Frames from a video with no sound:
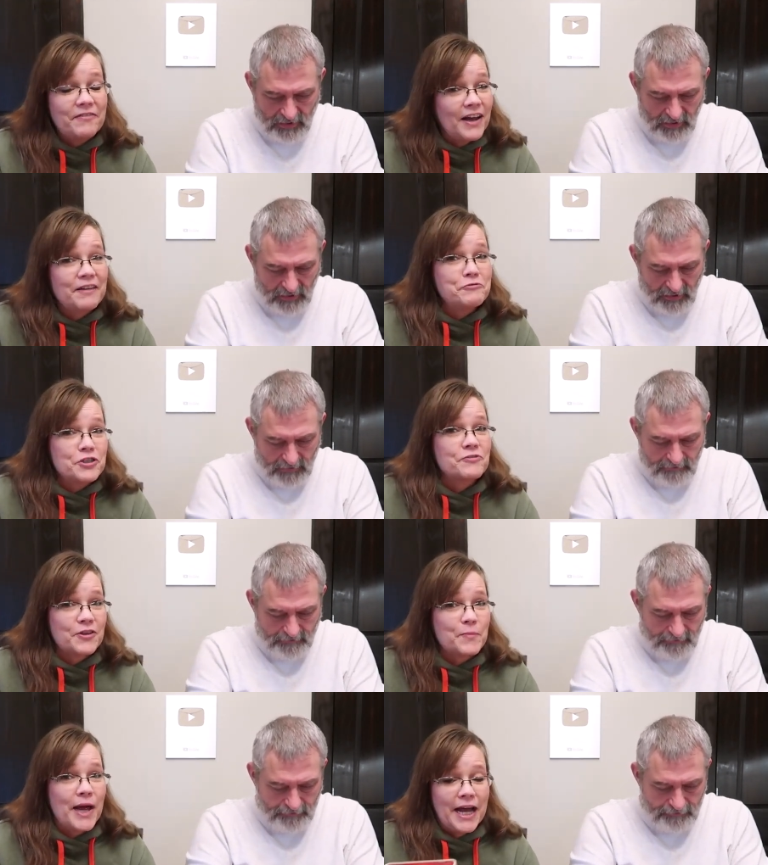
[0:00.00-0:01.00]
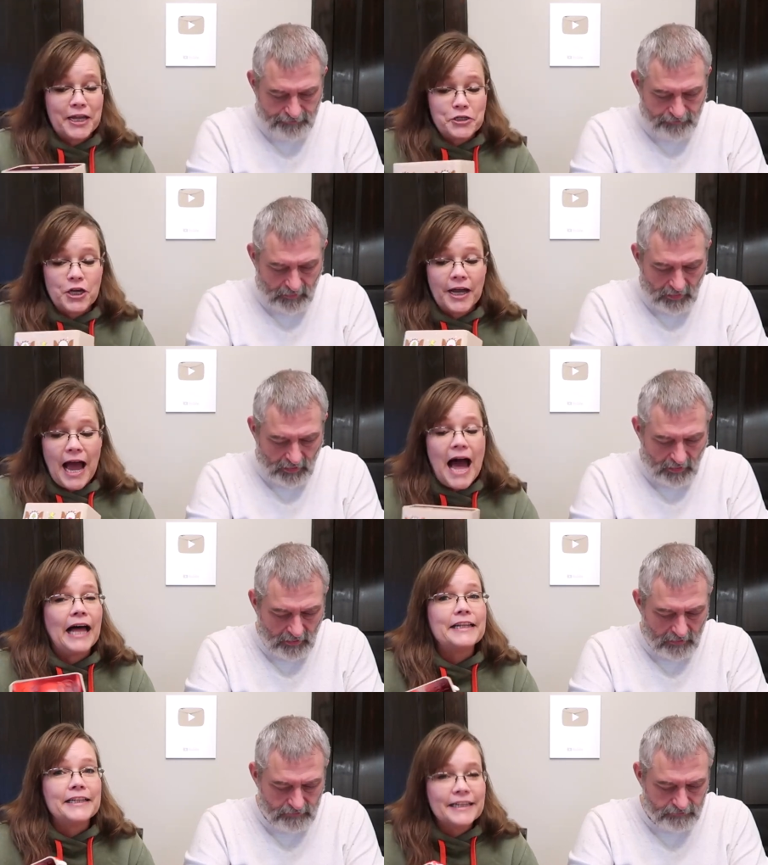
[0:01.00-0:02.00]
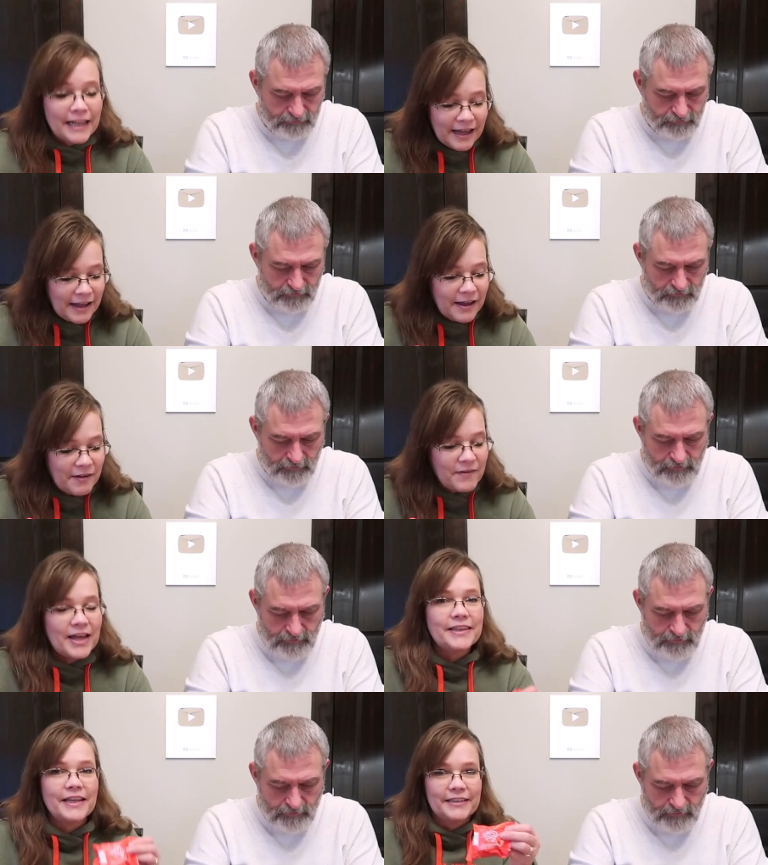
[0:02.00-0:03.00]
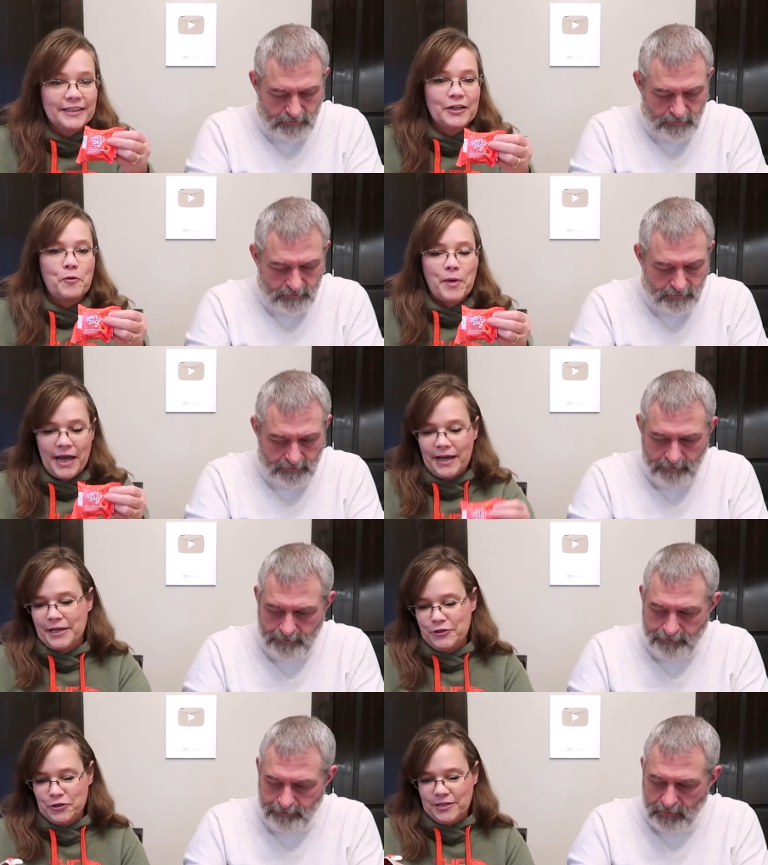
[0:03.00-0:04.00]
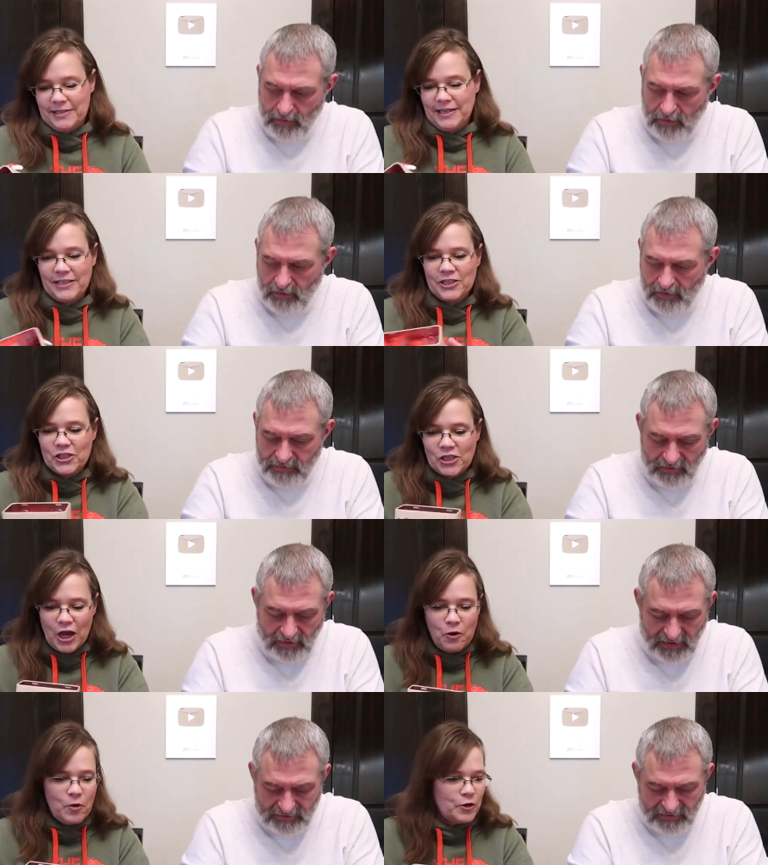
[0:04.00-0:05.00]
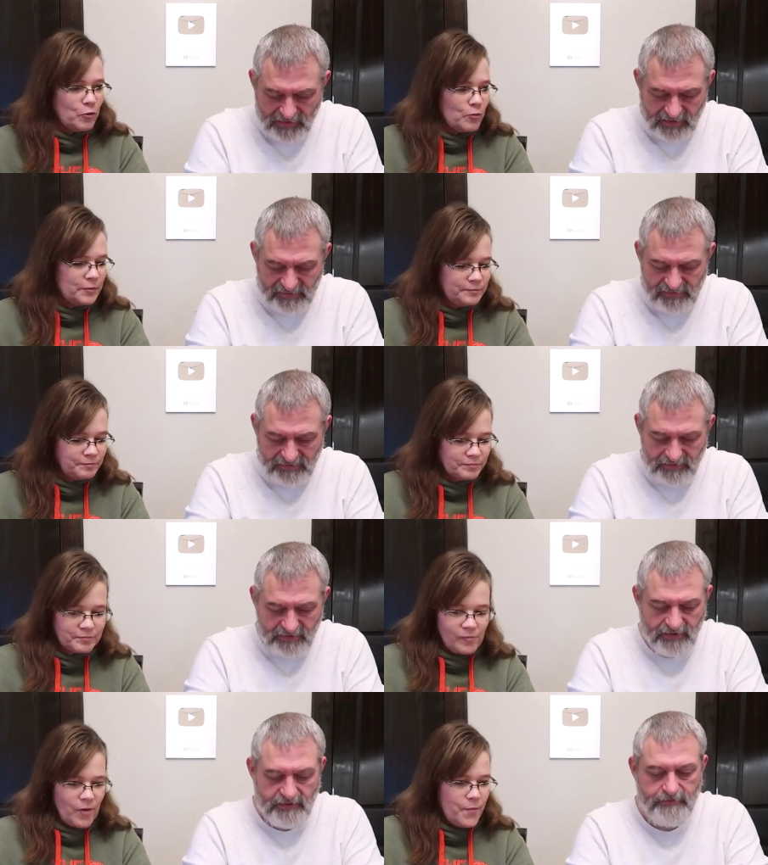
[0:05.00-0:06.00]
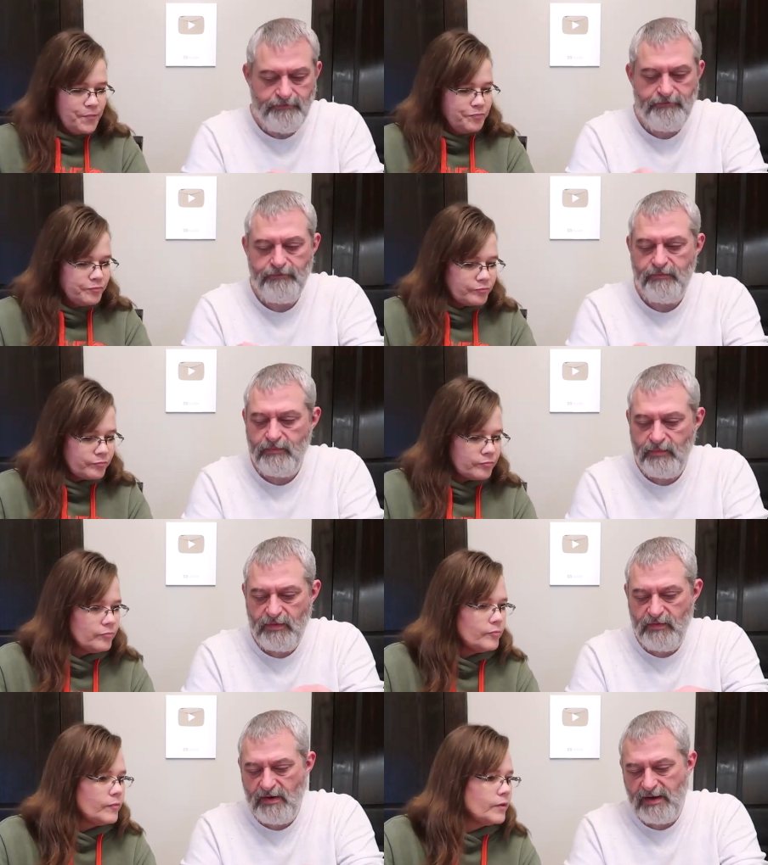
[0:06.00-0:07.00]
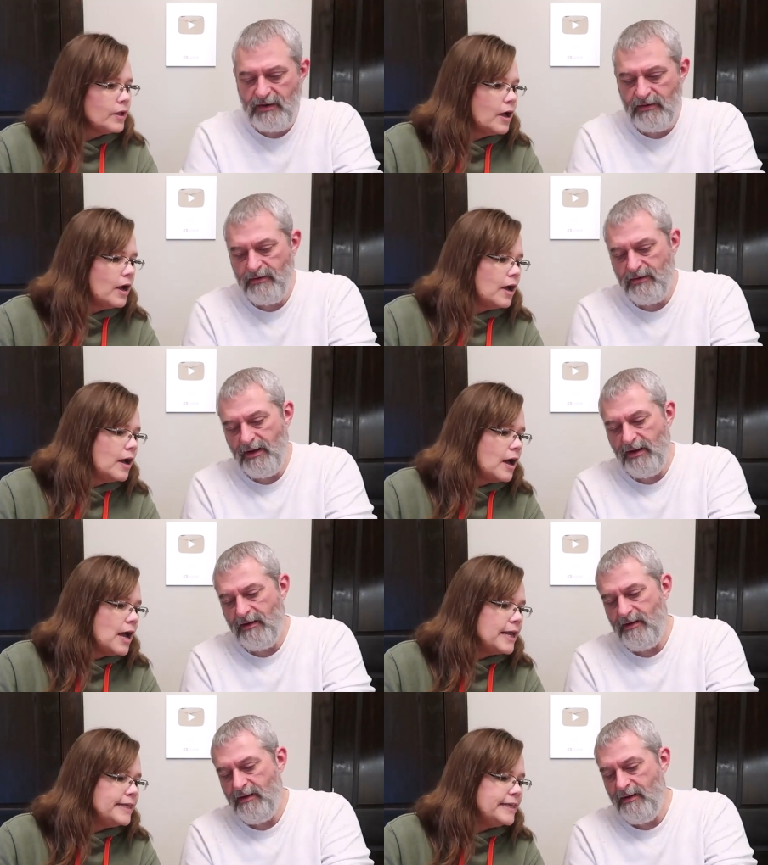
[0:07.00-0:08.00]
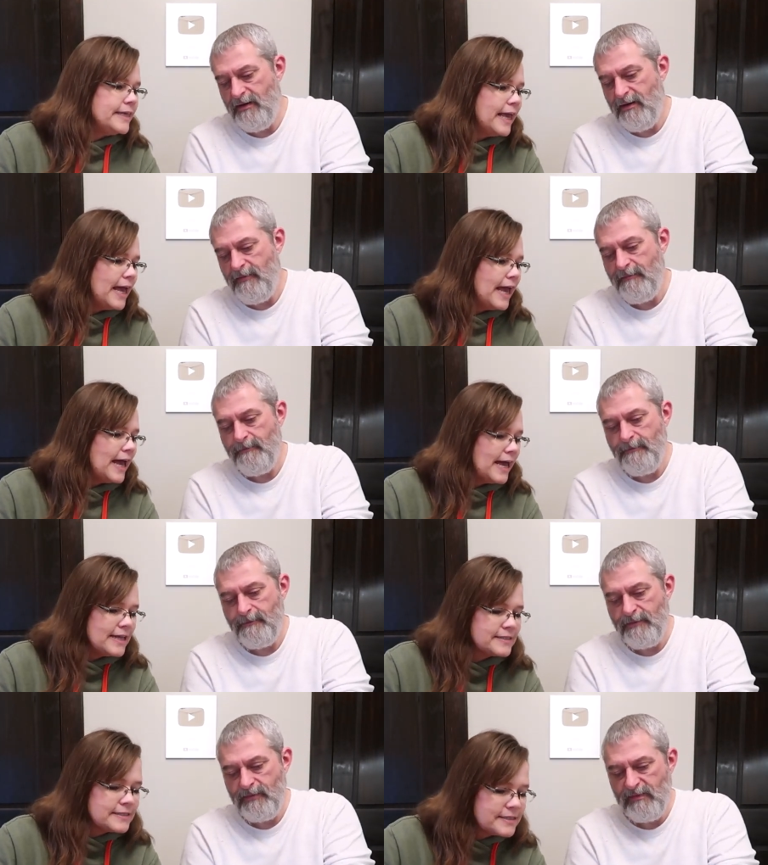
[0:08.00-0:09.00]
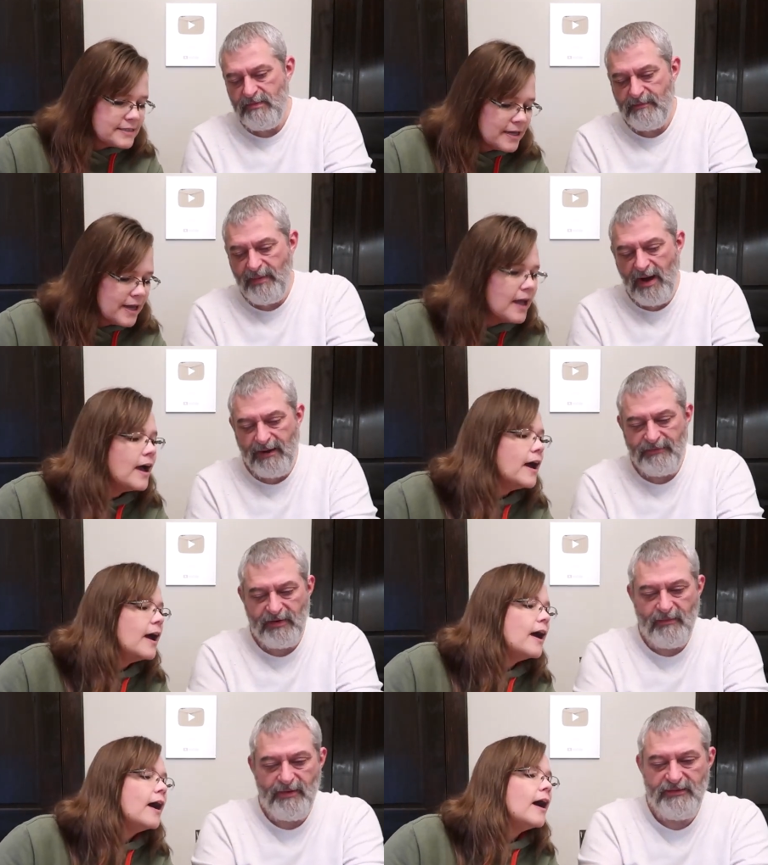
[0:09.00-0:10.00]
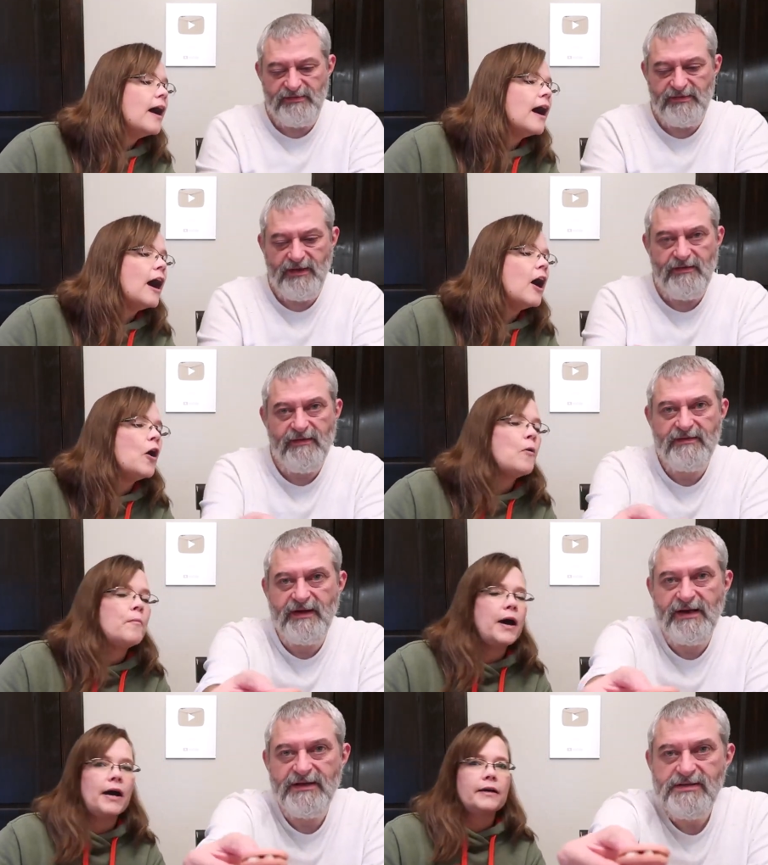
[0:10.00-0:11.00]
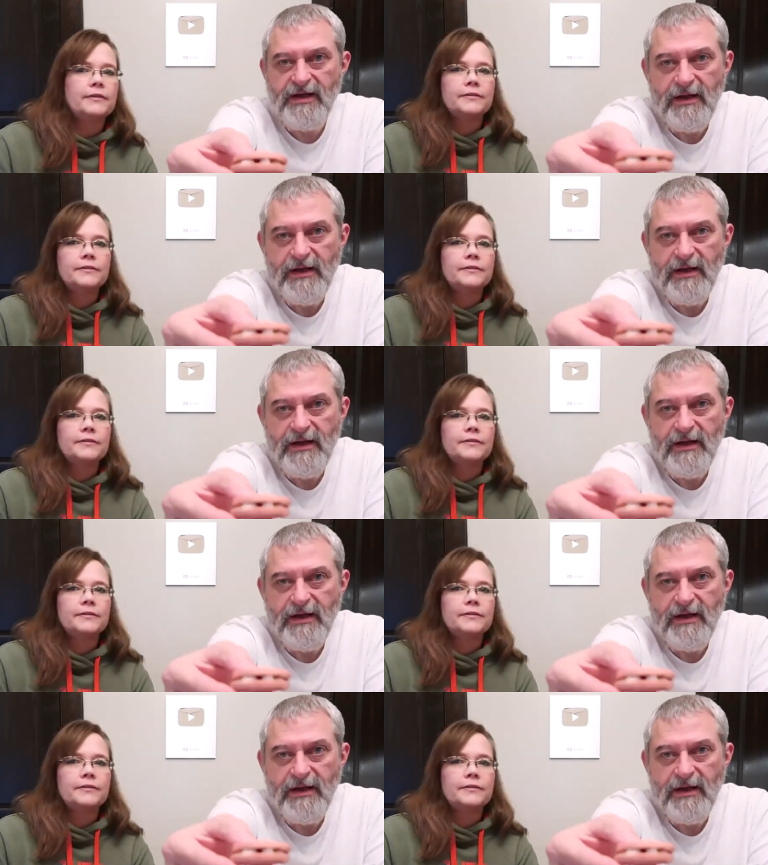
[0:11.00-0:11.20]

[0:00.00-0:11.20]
Speaker 1: of five just for the packaging. I love the little packages. That's oh, you'll so like the cookies
Speaker 2: too. They're, they're like little. Uh, yes. They've been piped almost. Oh my.